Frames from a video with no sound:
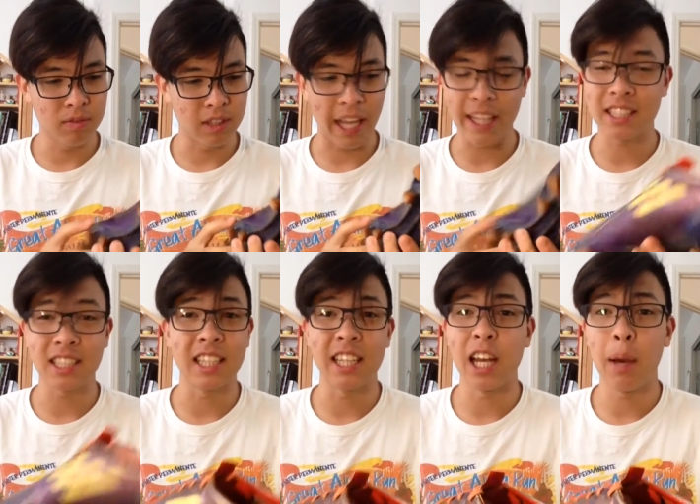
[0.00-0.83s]
dents
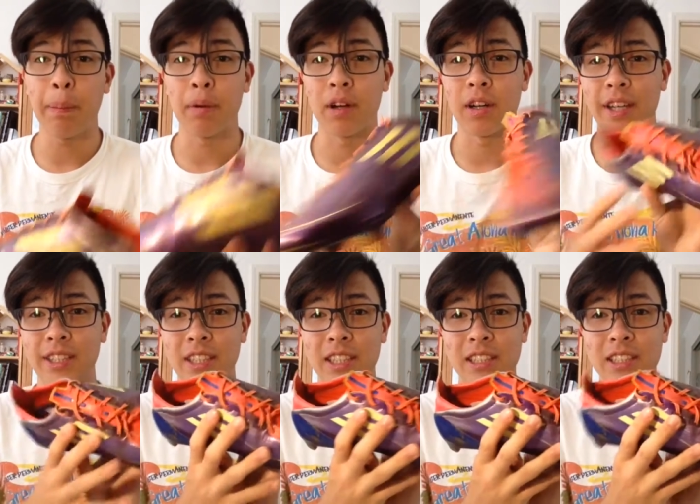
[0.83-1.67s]
in the upper, as
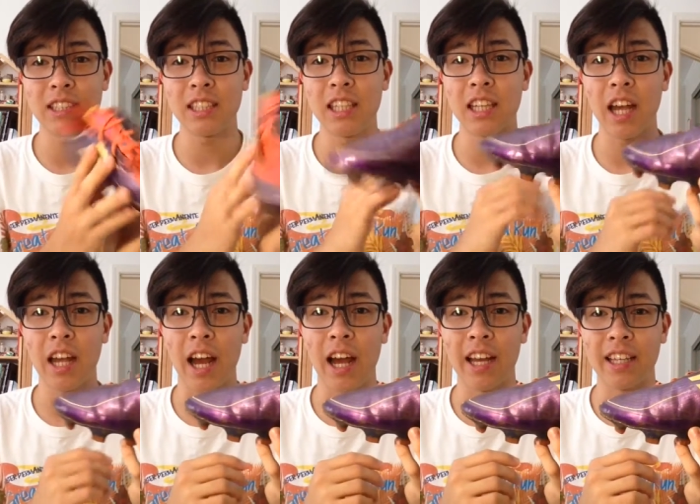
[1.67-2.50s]
you can see.
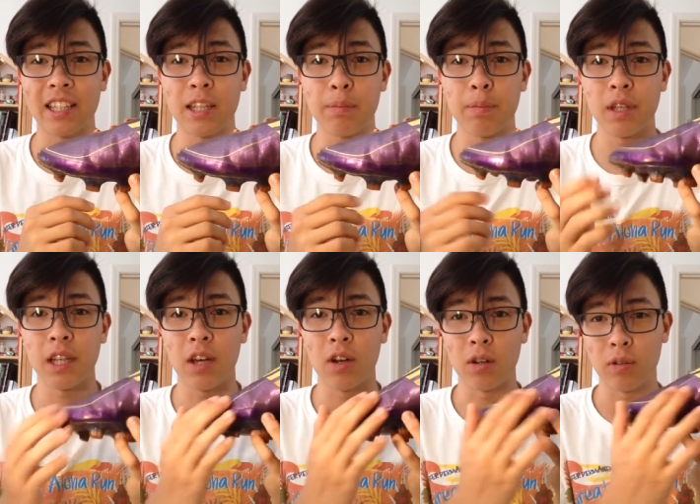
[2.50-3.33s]
I keep
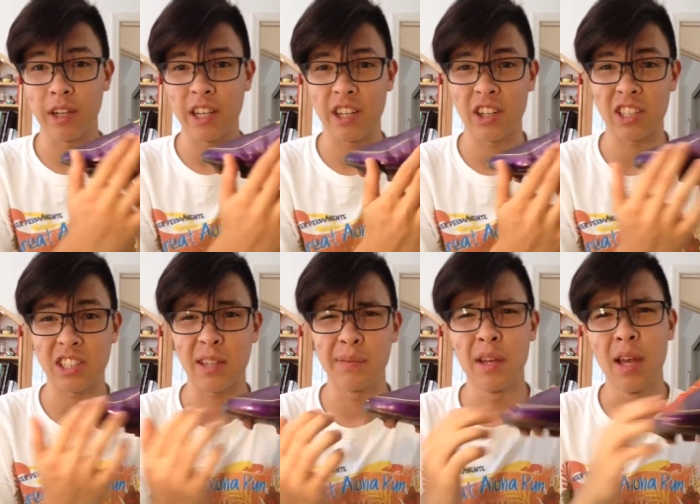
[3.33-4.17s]
it oh, right here,
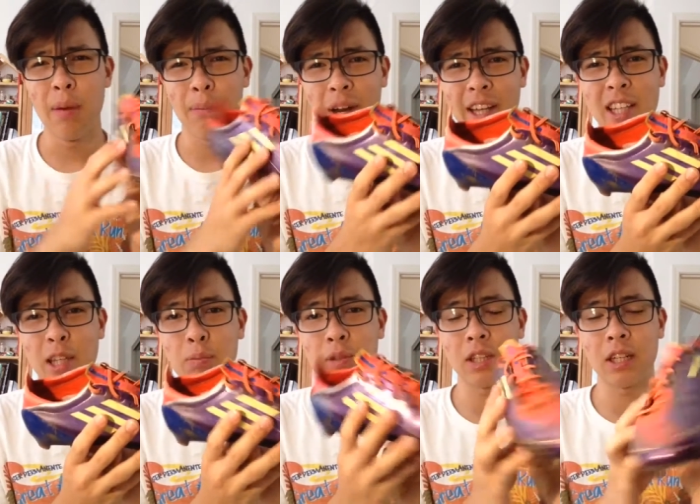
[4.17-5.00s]
except, but I
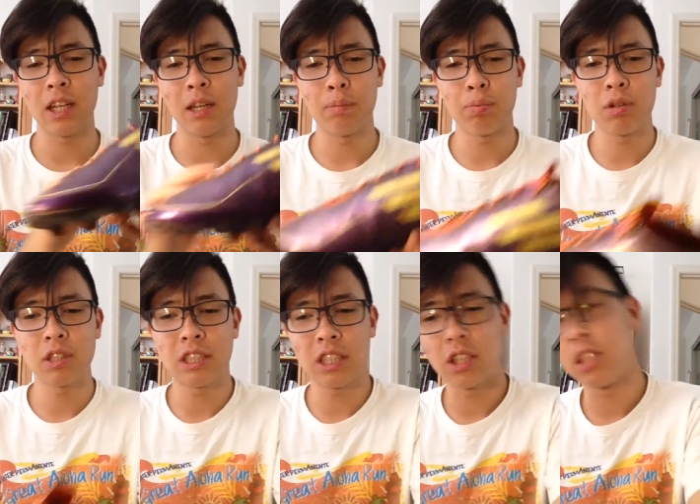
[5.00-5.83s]
keep it in
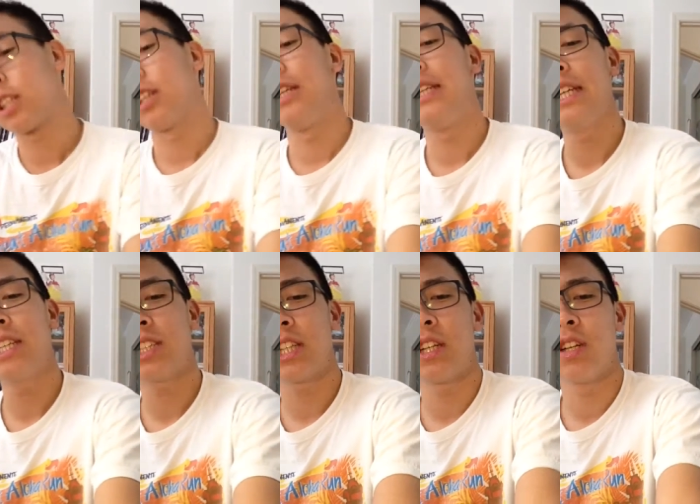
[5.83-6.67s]
pretty good
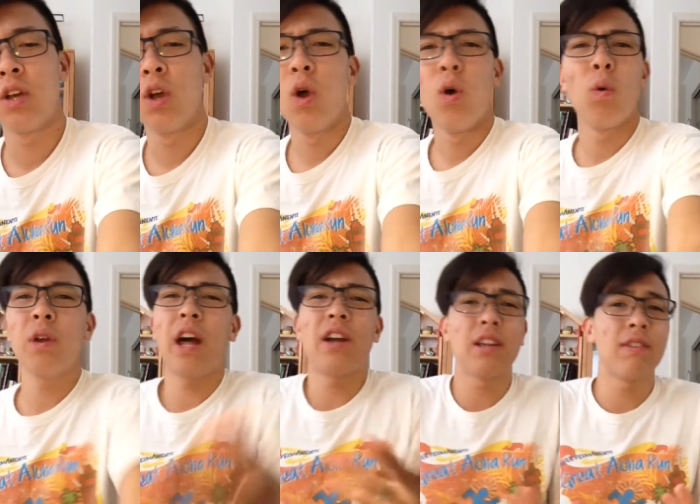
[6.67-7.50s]
condition
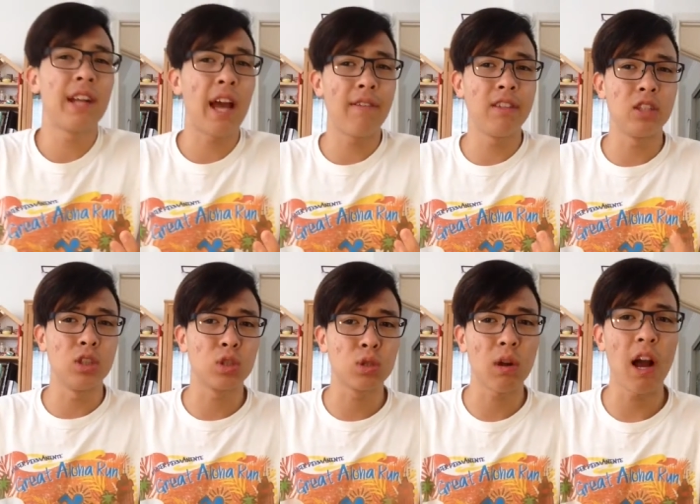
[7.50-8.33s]
without even having to
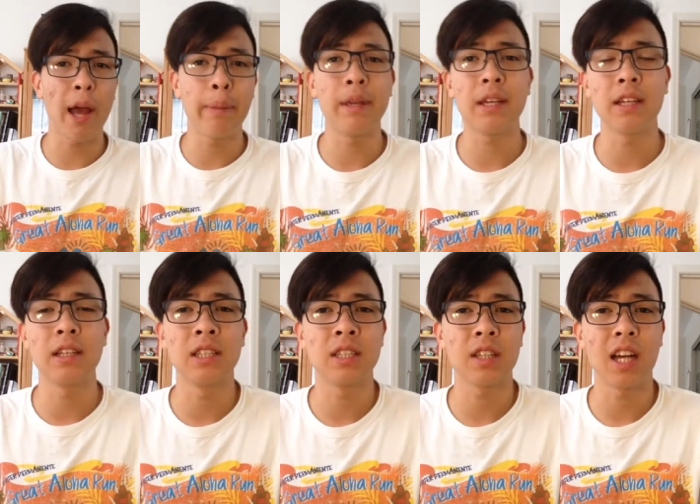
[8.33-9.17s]
try
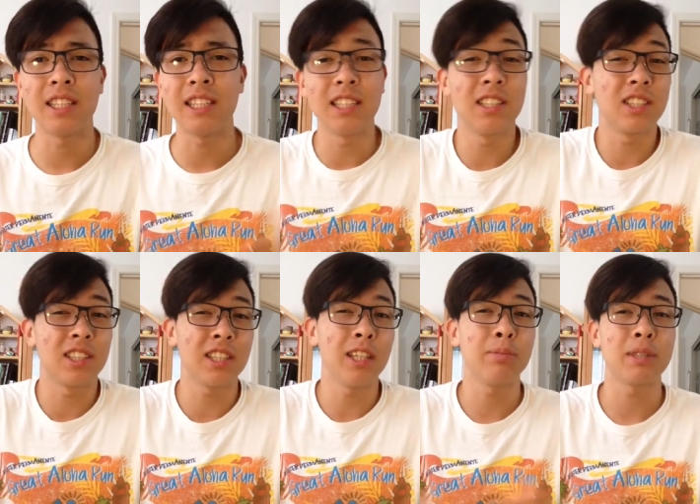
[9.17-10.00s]
because Adidas
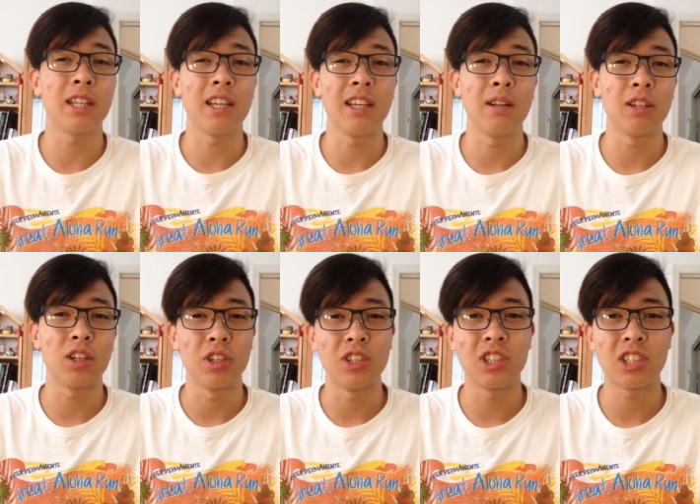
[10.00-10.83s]
just keeps it in
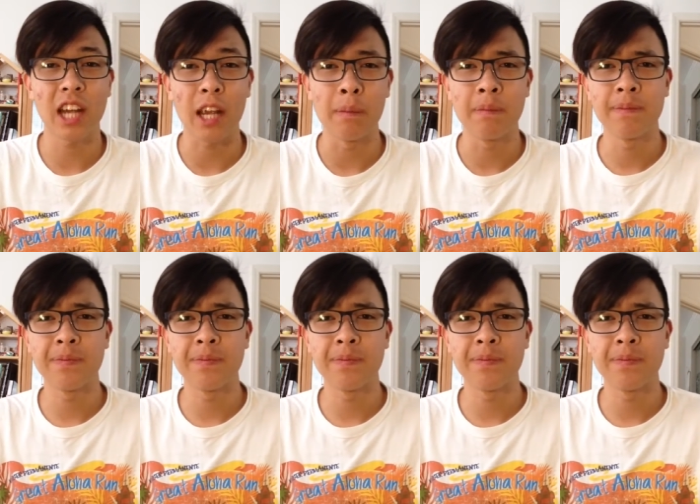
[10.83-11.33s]
good shape.